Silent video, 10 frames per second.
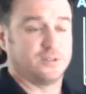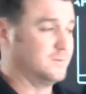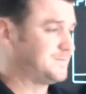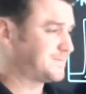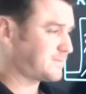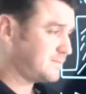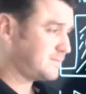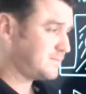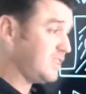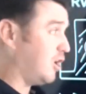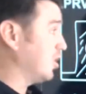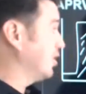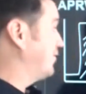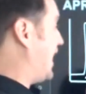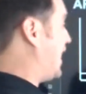to
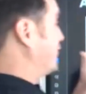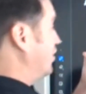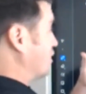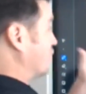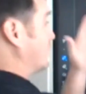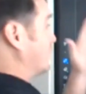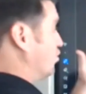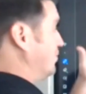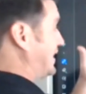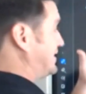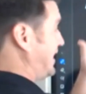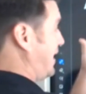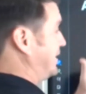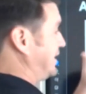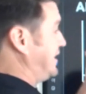all of the alveolar recruitment that's
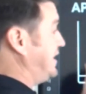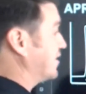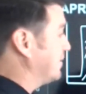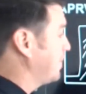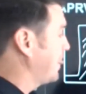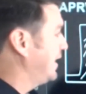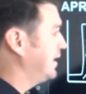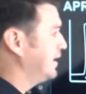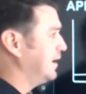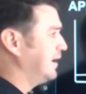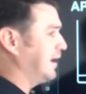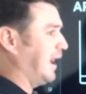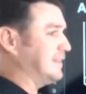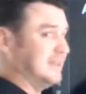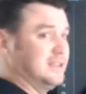happening here
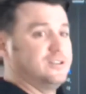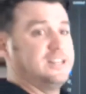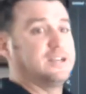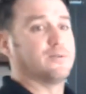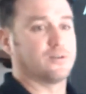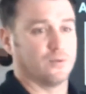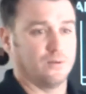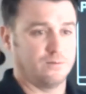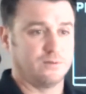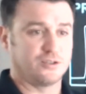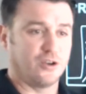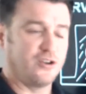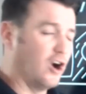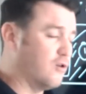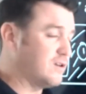and then you de-recruit. So
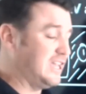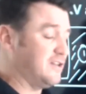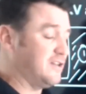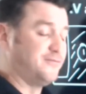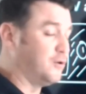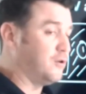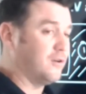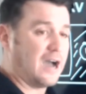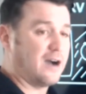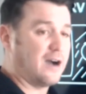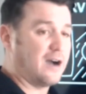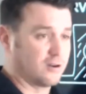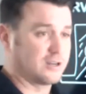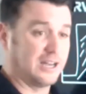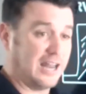you don't get full
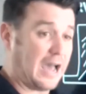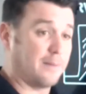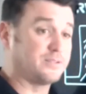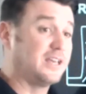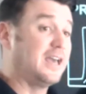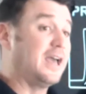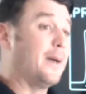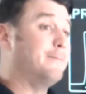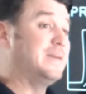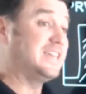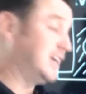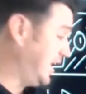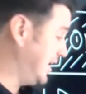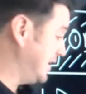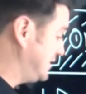alveolar collapse
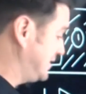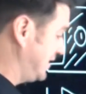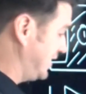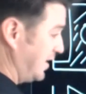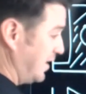because